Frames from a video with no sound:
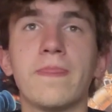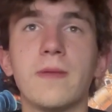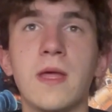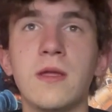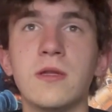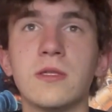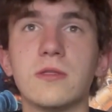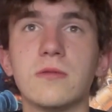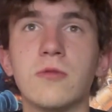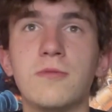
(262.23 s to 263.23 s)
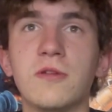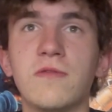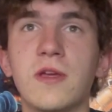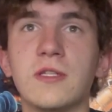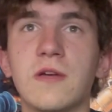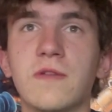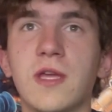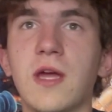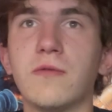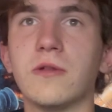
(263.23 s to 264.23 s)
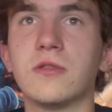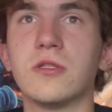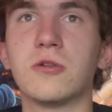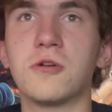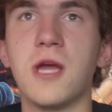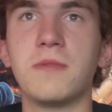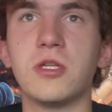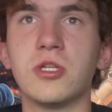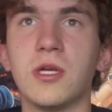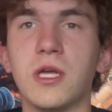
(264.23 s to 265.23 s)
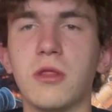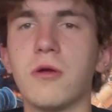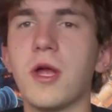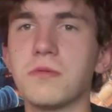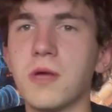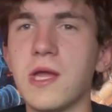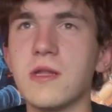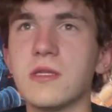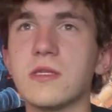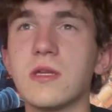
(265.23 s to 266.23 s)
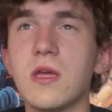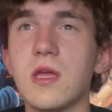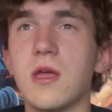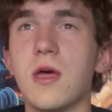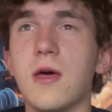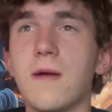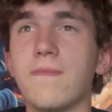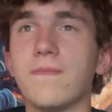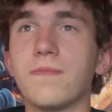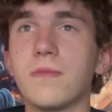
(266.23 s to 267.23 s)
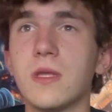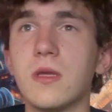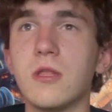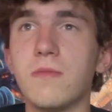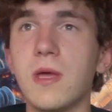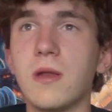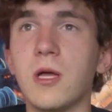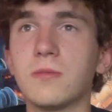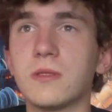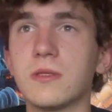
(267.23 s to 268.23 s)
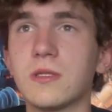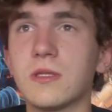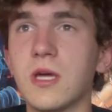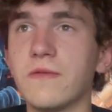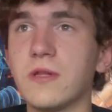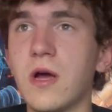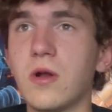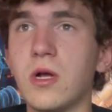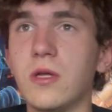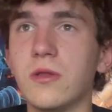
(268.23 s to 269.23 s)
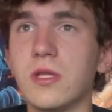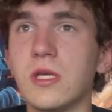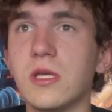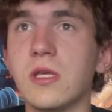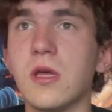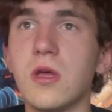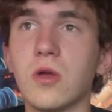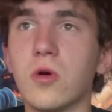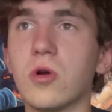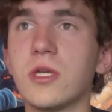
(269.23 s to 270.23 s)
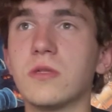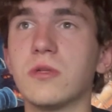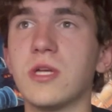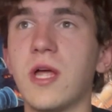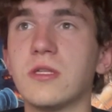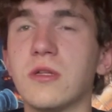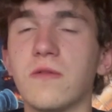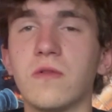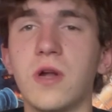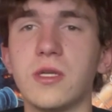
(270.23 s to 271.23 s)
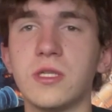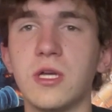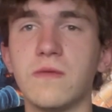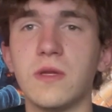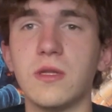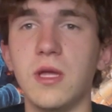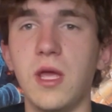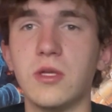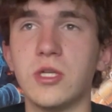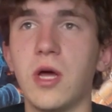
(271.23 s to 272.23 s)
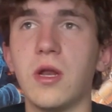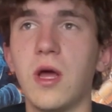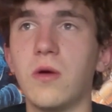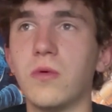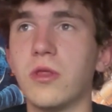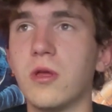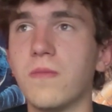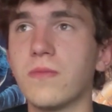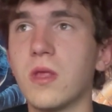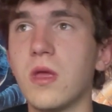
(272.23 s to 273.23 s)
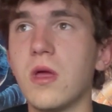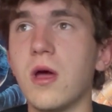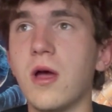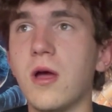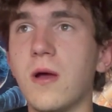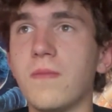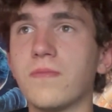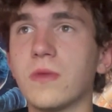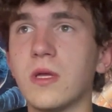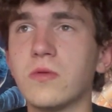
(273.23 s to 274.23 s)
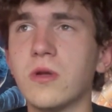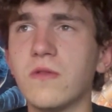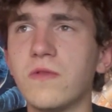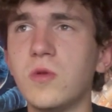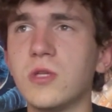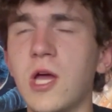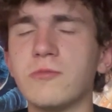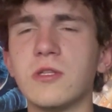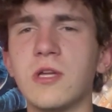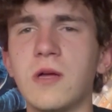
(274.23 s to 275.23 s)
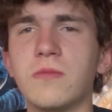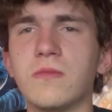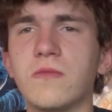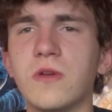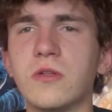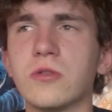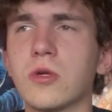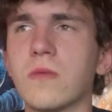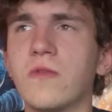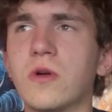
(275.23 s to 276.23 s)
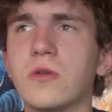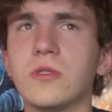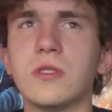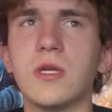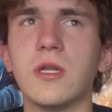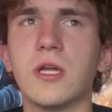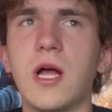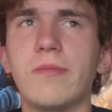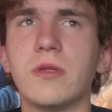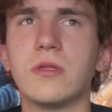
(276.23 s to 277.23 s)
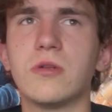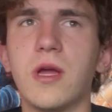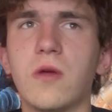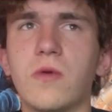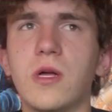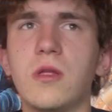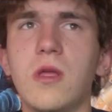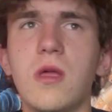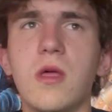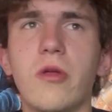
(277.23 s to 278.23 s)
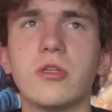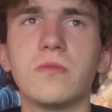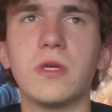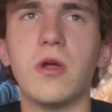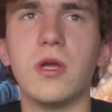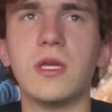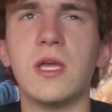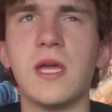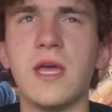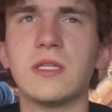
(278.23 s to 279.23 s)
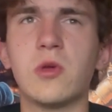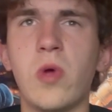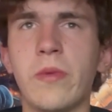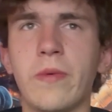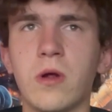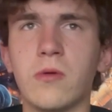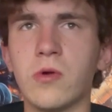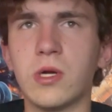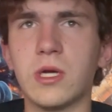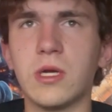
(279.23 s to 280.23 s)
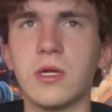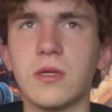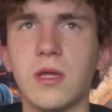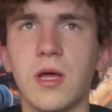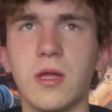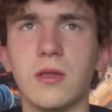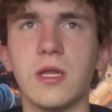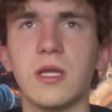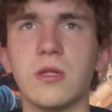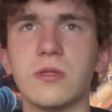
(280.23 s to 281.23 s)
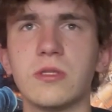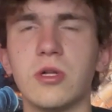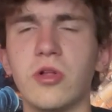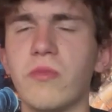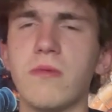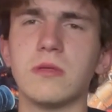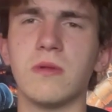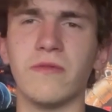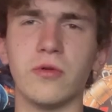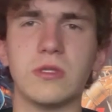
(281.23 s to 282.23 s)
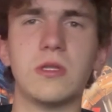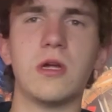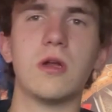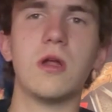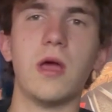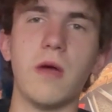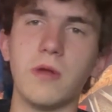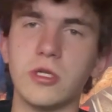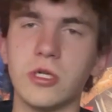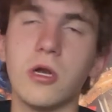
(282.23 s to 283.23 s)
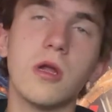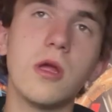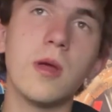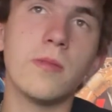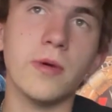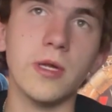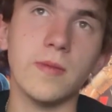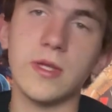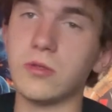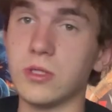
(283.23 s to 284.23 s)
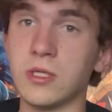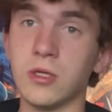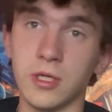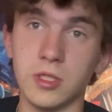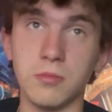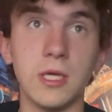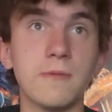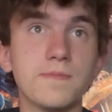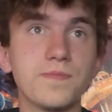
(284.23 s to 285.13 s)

And then it just rips your face off again with just grimy, chuggy thrash madness. The band helps Cavill out on the chorus, which adds to the ferocity of it. They shout it out with him. It's one of the few times this album features group vocals, and it complements the track well. There's some Kerry King-esque Whammy Bar work leading into the solo. Maybe some influence there. I'm not sure, but that's what it sounded like to me.